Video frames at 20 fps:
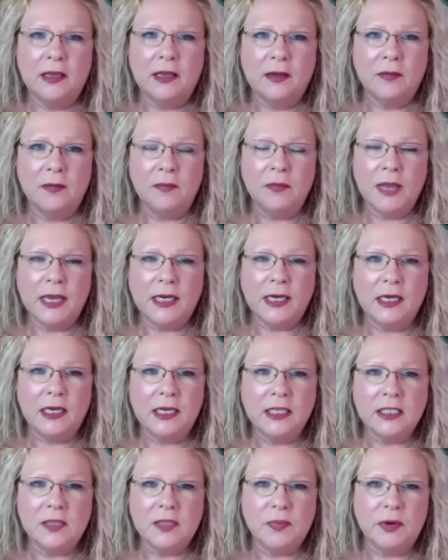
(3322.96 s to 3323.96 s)
painting
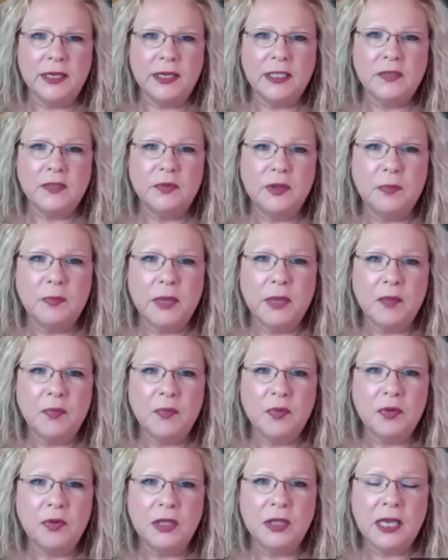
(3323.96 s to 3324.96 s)
experience with
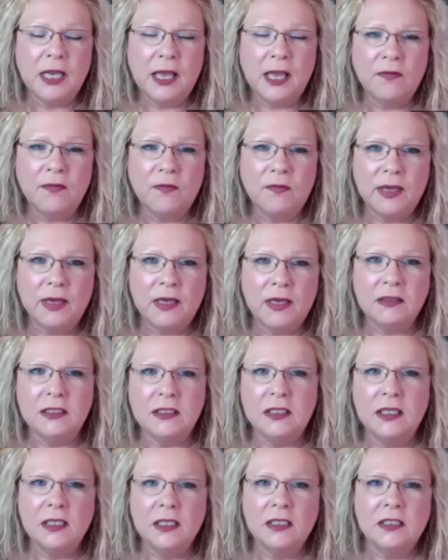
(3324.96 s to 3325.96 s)
people, and I felt
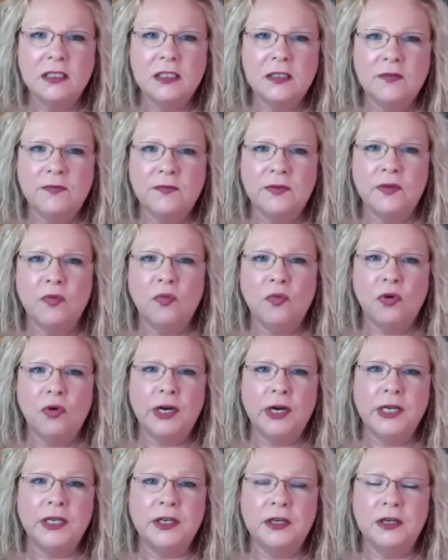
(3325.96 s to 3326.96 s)
different
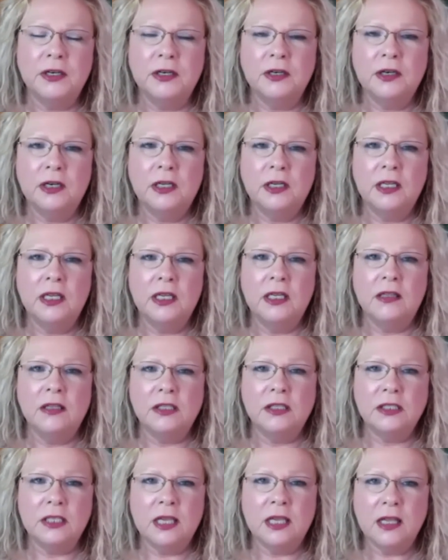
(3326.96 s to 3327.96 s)
warrior.
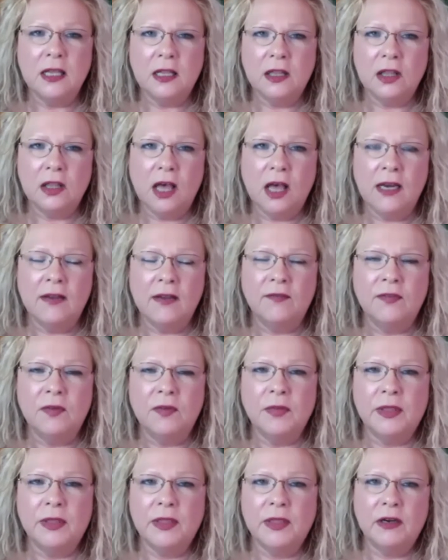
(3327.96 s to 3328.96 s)
There's not a lot of them,
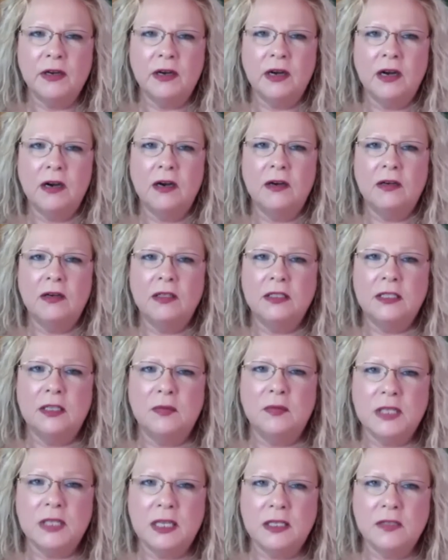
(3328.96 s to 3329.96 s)
but there are
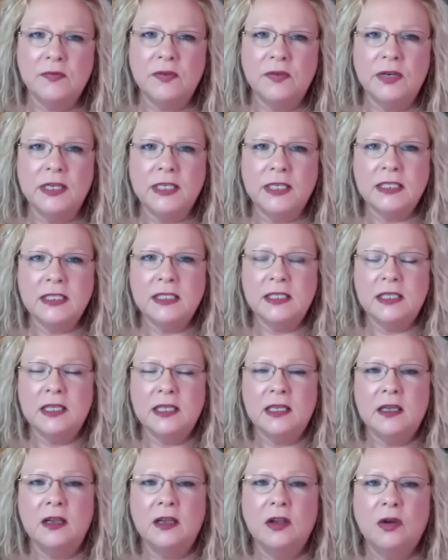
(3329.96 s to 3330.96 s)
sometimes very
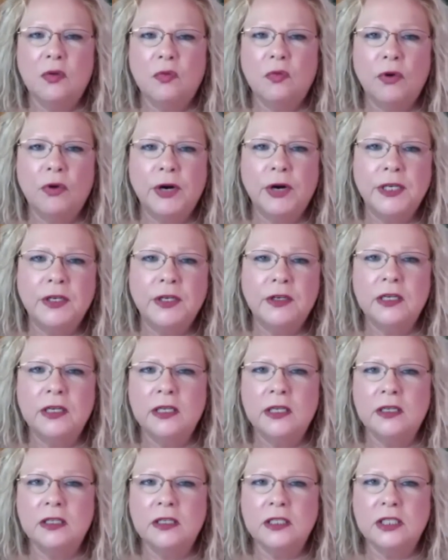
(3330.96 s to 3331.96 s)
distinct warrior
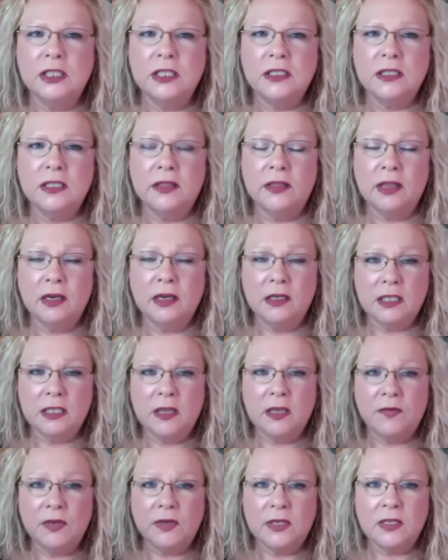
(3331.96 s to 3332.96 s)
energies, and they're
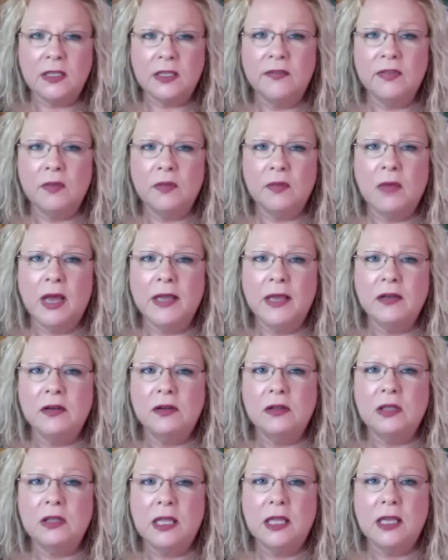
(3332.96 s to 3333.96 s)
definitely the Michael
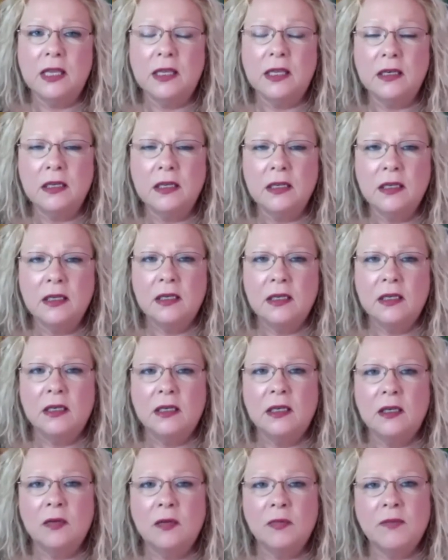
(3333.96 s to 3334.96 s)

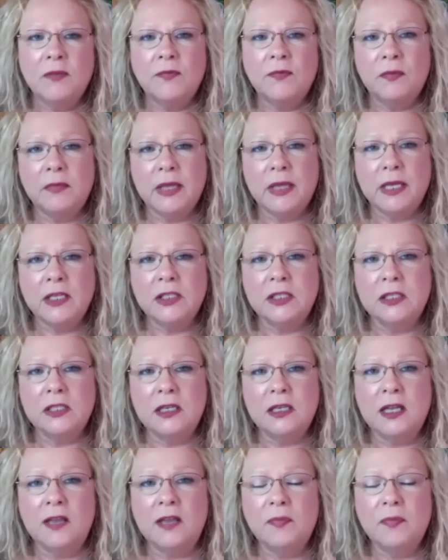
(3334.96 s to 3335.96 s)
clan. Information that
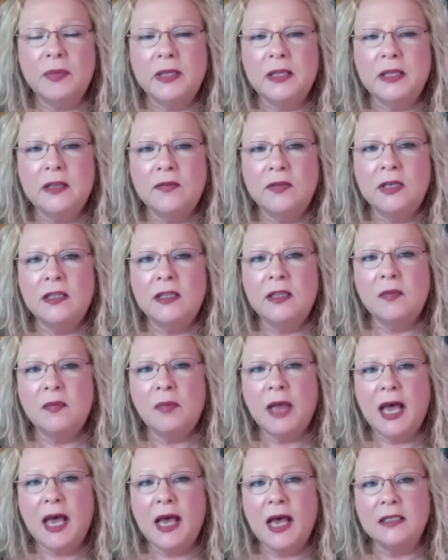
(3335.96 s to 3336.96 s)
I've been given in the
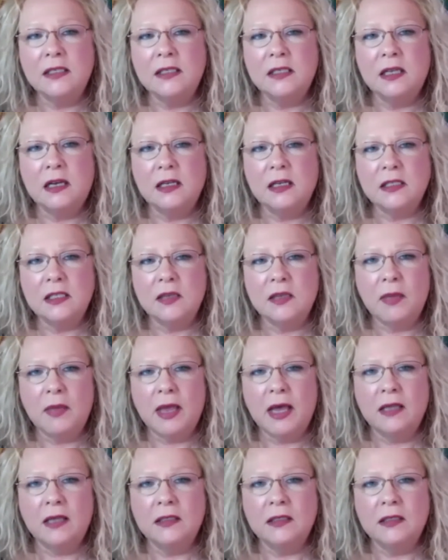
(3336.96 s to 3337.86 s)
past talks about